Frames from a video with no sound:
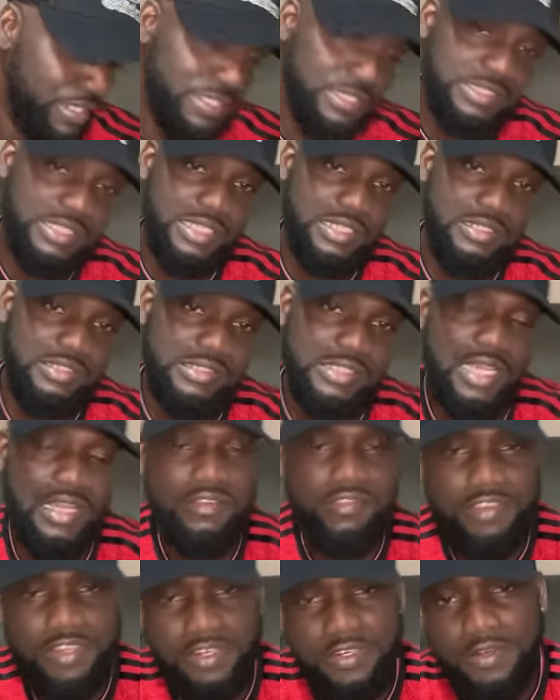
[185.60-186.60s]
I just said
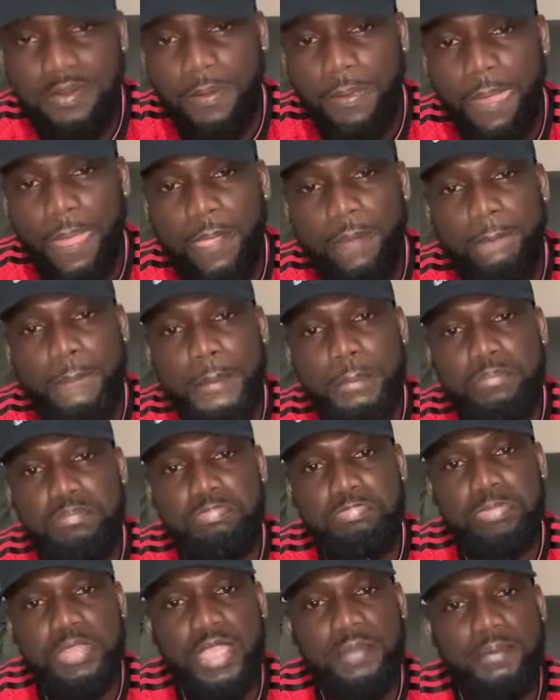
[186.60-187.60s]
software.
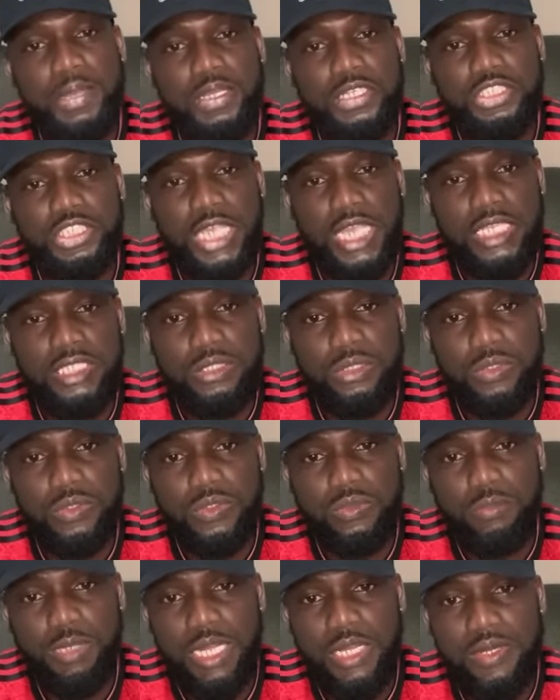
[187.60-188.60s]
I'm gonna try it out
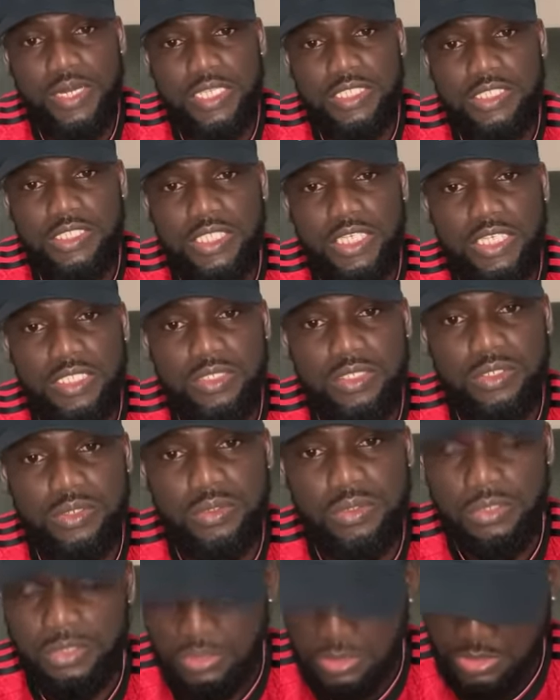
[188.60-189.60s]
tomorrow and say
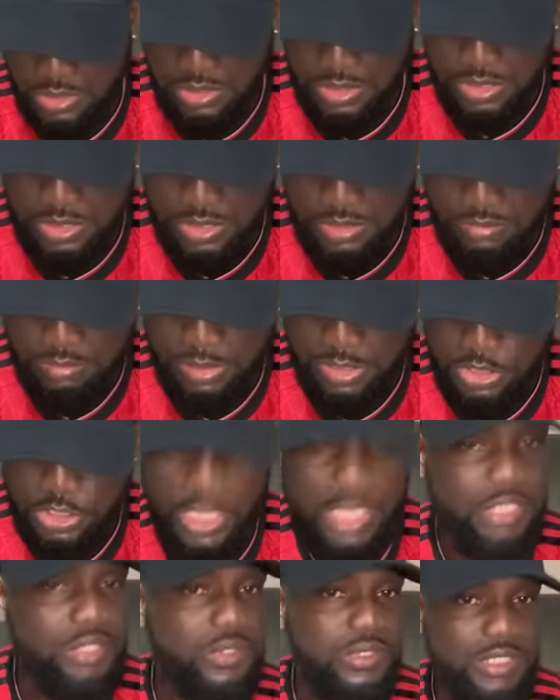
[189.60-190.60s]
look. I'm gonna
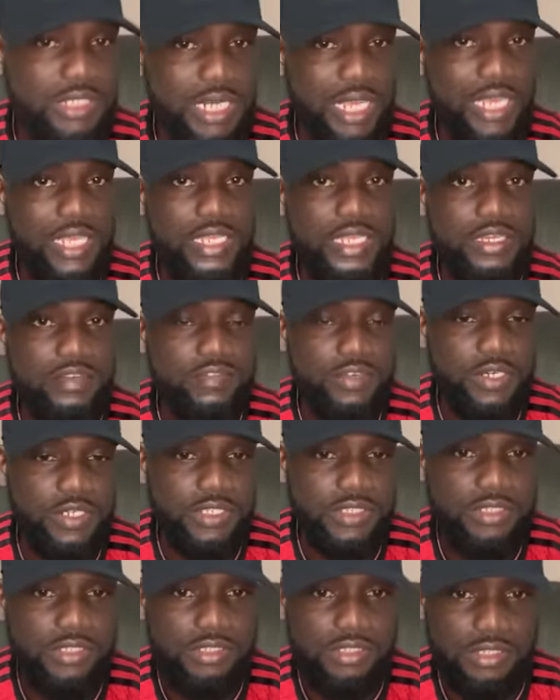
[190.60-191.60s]
try it out in idea
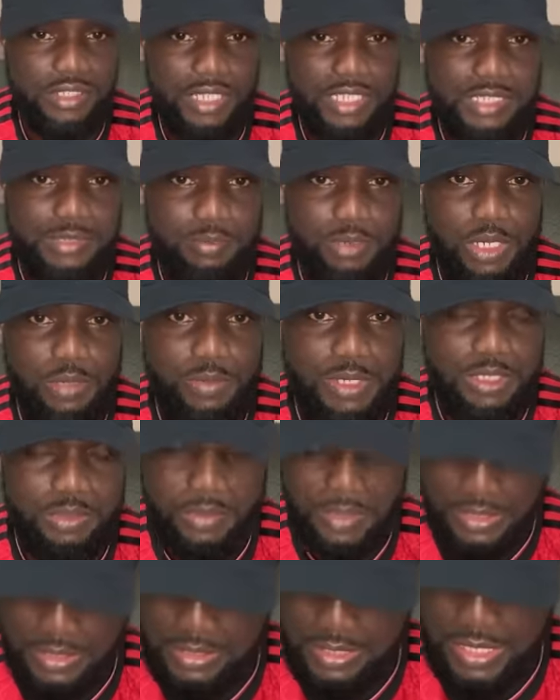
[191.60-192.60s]
first. Experiment
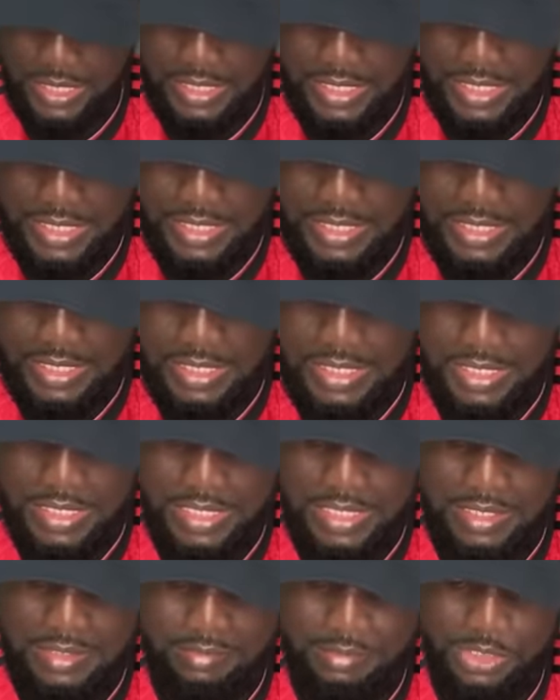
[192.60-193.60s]
with it and then
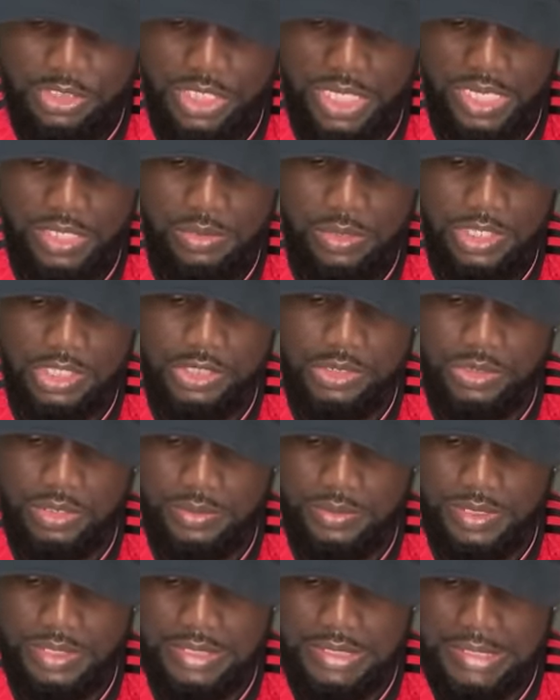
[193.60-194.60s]
I'm gonna try to do a show
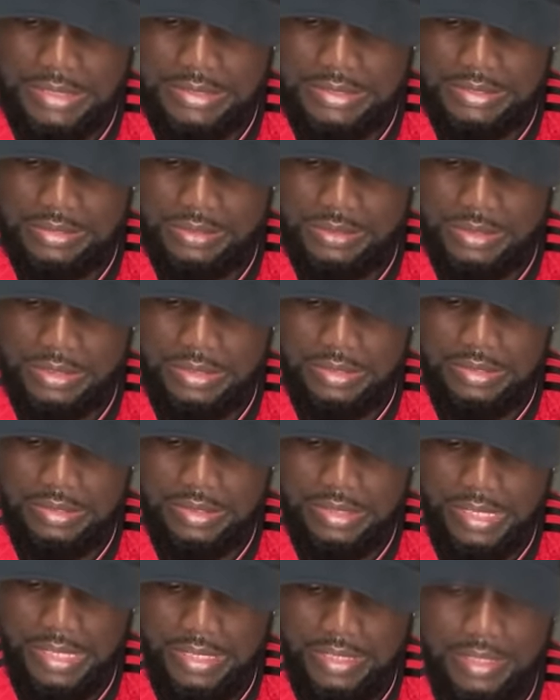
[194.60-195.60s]
with it and see what it
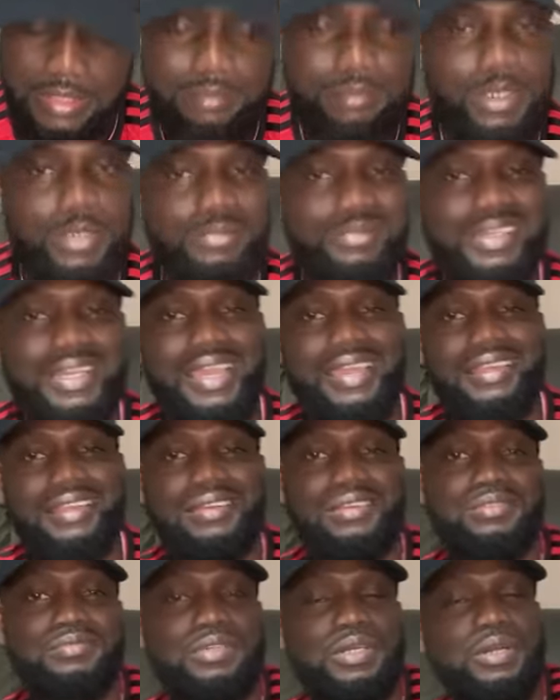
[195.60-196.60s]
look like. But I kinda
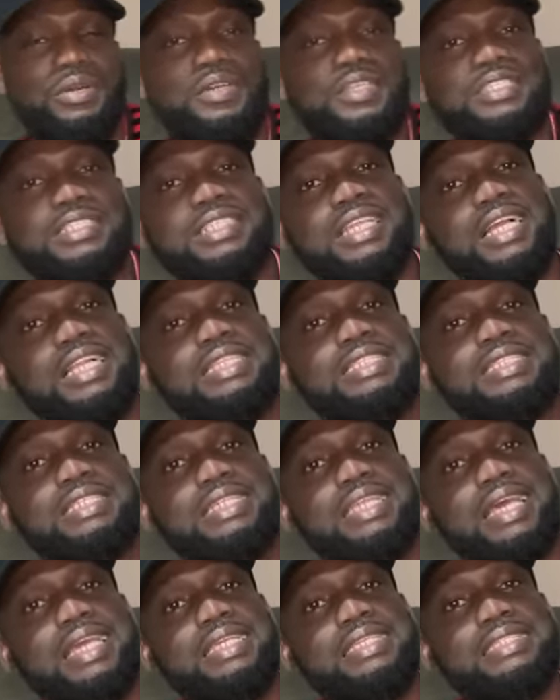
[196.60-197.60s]
love the original
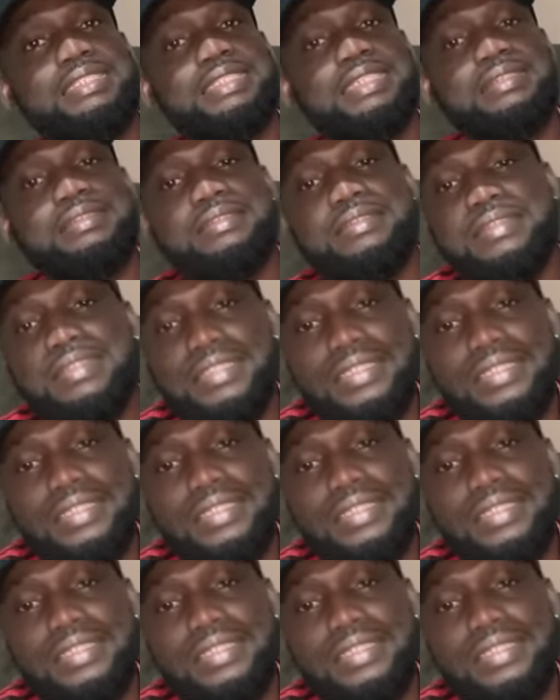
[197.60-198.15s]
thing like this and all.